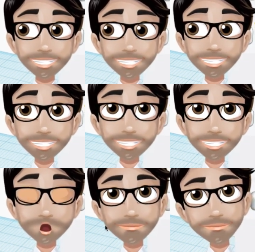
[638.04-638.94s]
Right,
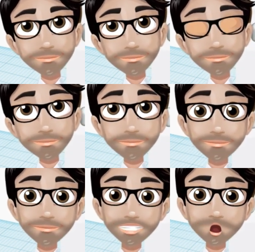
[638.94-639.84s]
there it is.
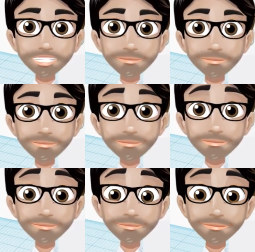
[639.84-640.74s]
Of course,
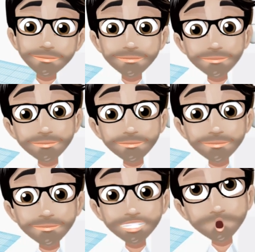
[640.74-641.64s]

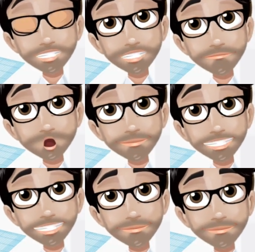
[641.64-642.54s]
I would have to
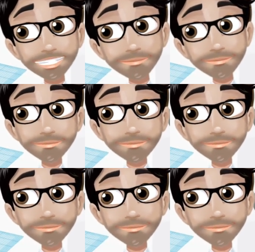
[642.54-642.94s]
rotate it.